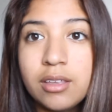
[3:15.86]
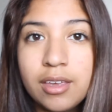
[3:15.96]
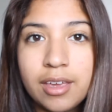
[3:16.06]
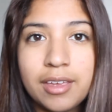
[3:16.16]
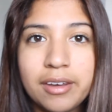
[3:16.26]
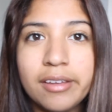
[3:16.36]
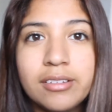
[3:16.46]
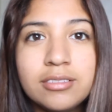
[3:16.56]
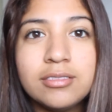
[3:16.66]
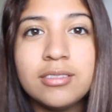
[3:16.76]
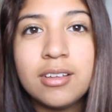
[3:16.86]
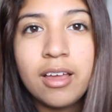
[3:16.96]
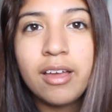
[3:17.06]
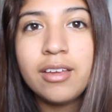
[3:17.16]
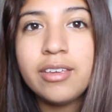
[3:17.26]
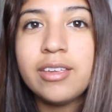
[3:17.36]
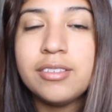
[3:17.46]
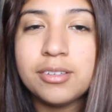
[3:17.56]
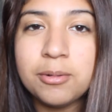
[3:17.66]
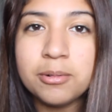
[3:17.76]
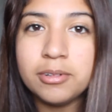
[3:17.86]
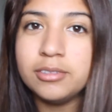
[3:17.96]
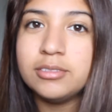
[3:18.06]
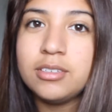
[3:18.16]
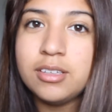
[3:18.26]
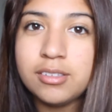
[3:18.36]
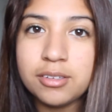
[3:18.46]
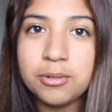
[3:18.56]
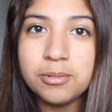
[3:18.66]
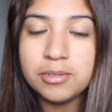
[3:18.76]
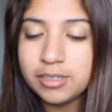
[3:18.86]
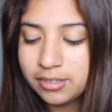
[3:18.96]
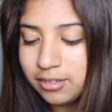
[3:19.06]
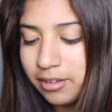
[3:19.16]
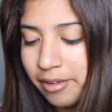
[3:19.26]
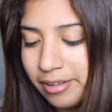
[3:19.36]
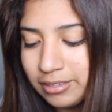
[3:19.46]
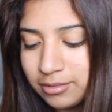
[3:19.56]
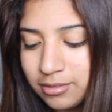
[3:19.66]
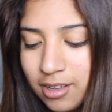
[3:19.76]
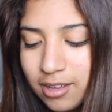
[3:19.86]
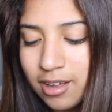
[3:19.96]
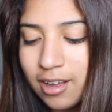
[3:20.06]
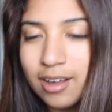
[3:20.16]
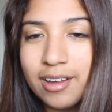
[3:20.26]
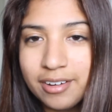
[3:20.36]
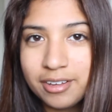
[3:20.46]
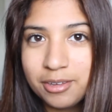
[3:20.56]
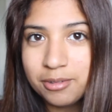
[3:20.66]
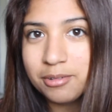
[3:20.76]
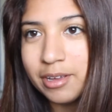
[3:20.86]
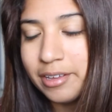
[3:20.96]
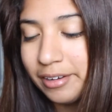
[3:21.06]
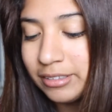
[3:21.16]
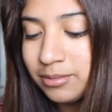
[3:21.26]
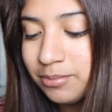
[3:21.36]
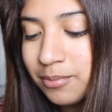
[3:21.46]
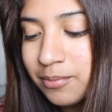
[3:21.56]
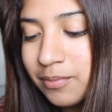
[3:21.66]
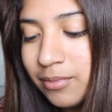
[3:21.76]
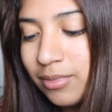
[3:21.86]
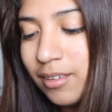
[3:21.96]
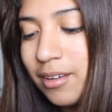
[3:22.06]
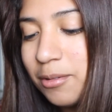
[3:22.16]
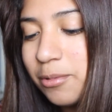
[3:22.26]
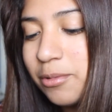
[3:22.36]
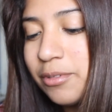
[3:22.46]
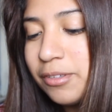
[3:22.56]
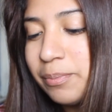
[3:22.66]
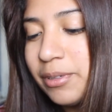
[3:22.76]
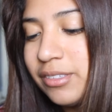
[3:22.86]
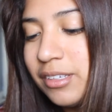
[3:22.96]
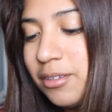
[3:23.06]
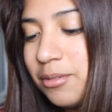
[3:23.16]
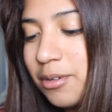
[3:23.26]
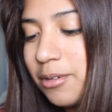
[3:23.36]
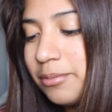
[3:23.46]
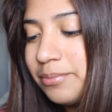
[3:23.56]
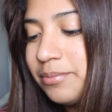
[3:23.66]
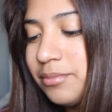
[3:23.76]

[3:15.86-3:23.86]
Kid. Kid's cool. He's the coolest. Haha, not you, Ed. Coolest person you know.